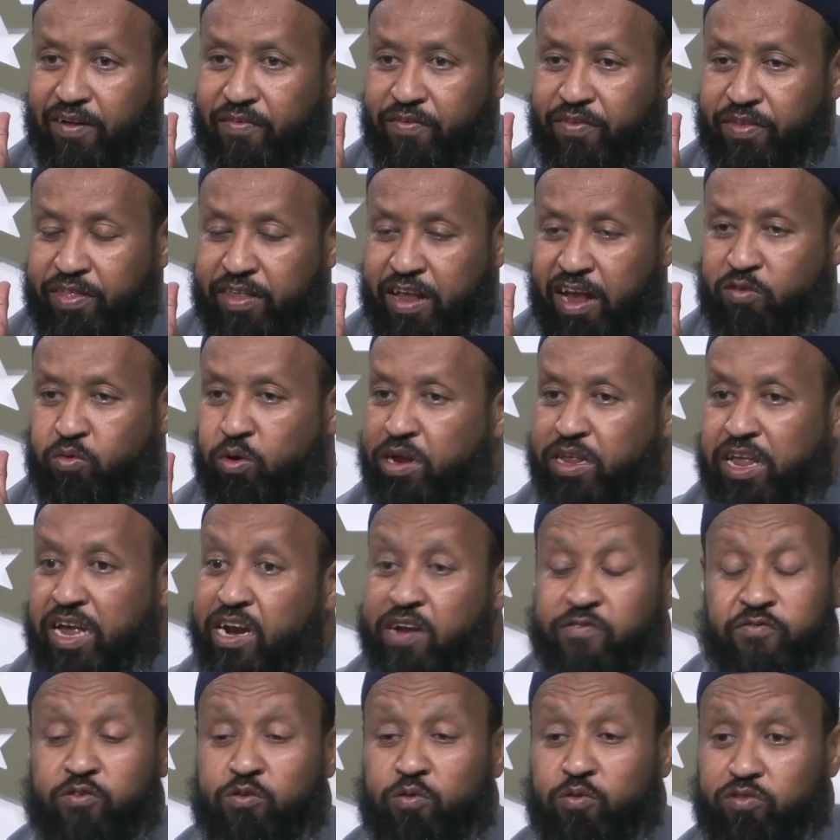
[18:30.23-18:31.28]
That's why they
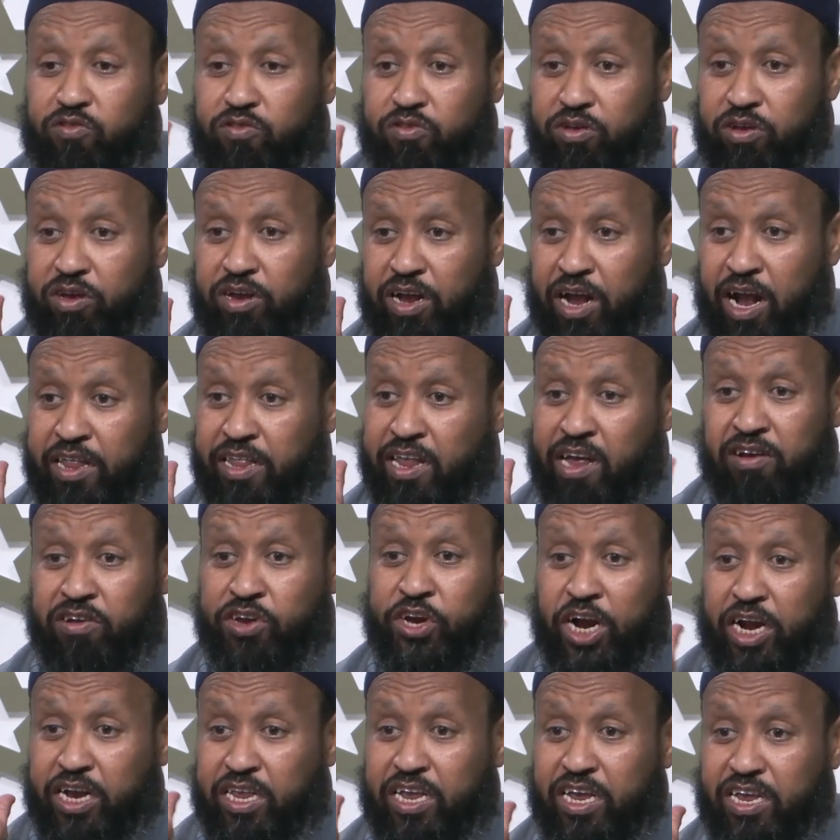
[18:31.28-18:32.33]
refused. They
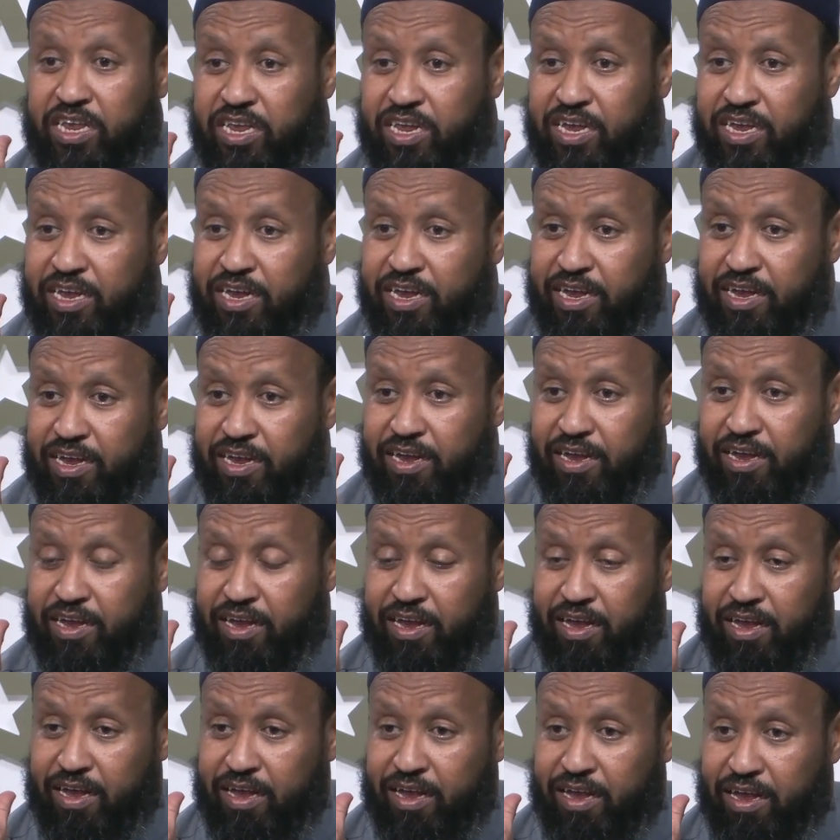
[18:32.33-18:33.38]
rejected.
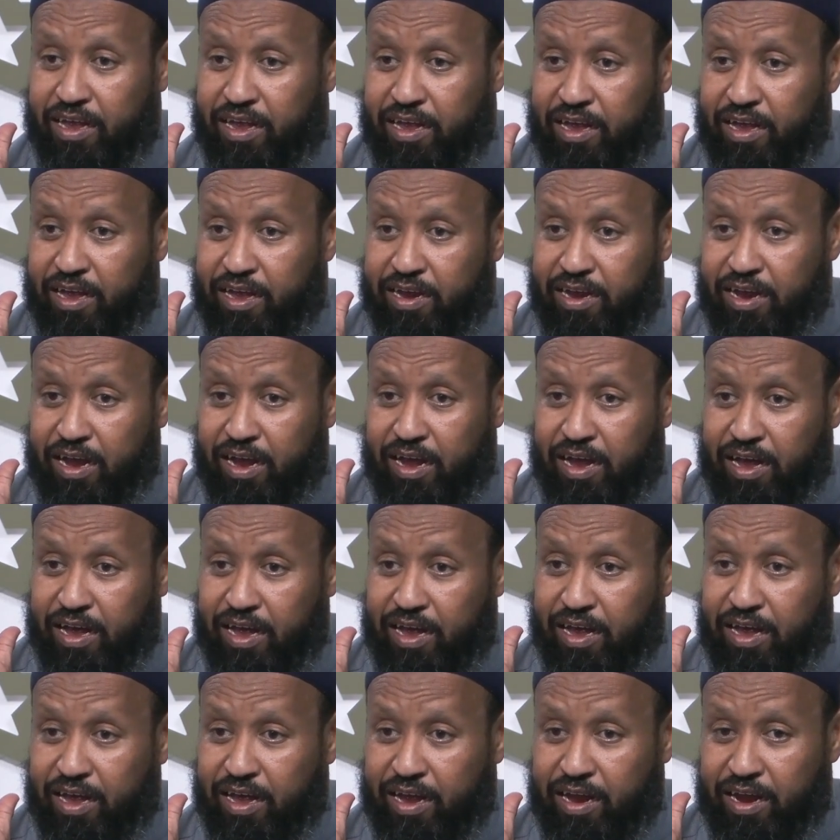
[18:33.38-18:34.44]
Yeah.
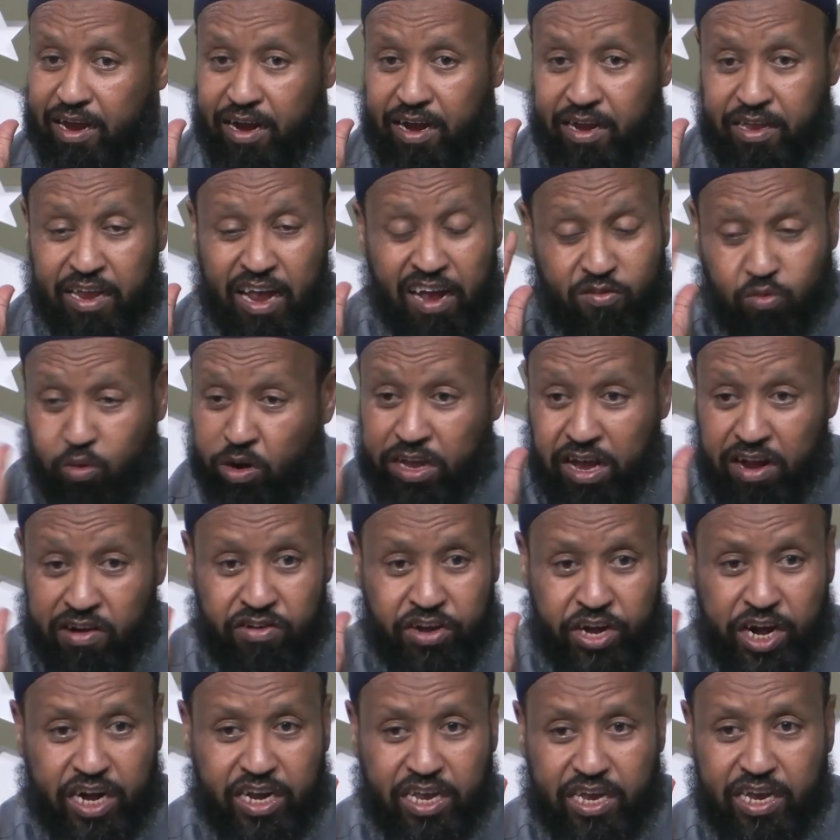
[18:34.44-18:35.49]
That's why they
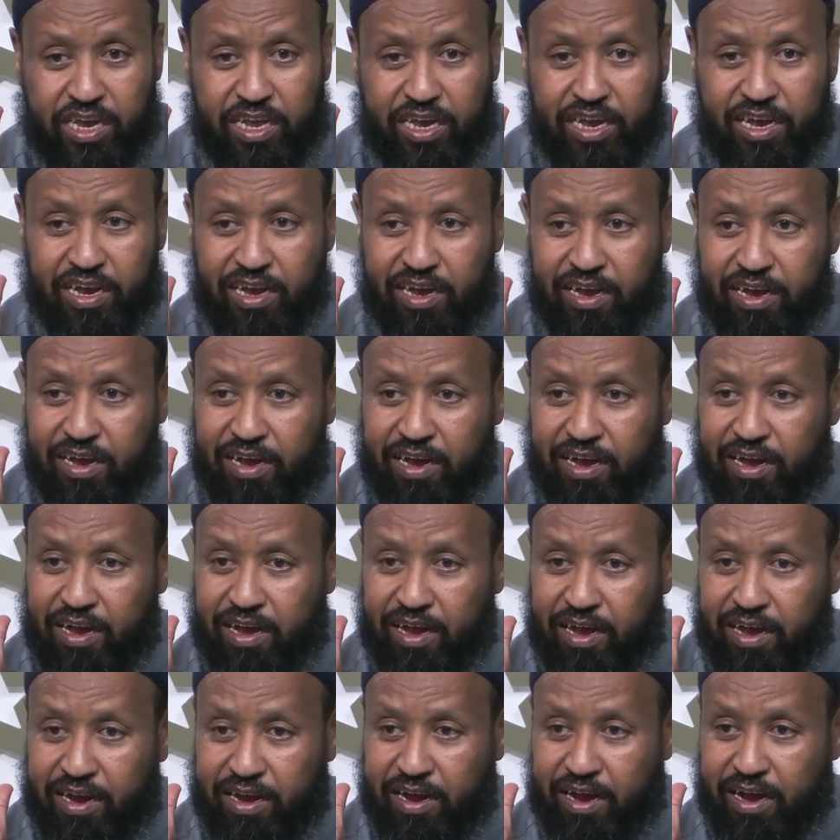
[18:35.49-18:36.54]
rejected.
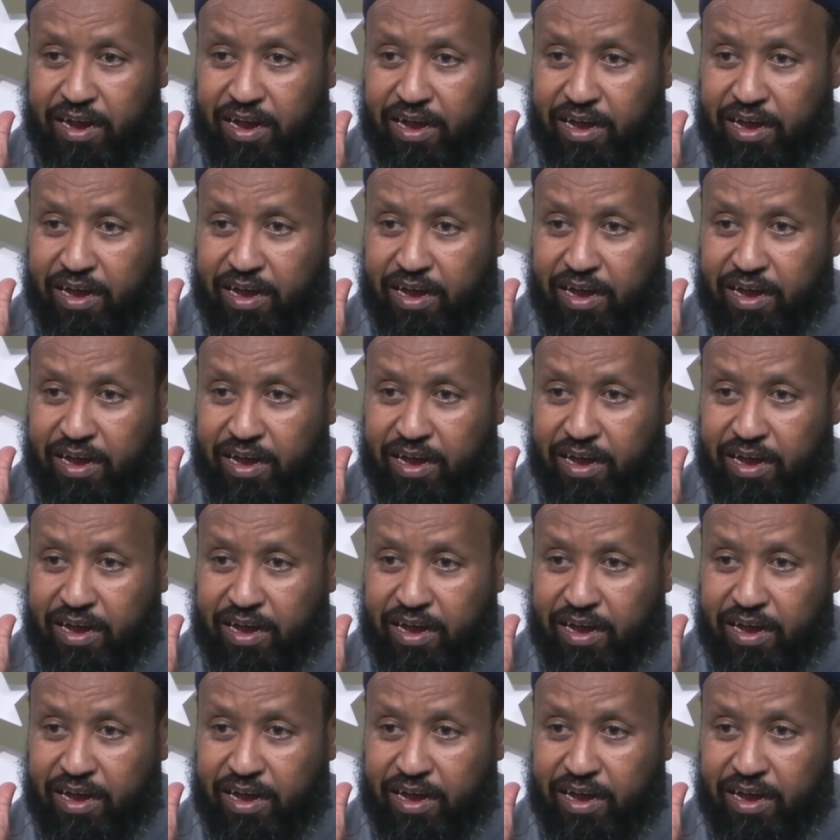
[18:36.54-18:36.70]
Yeah.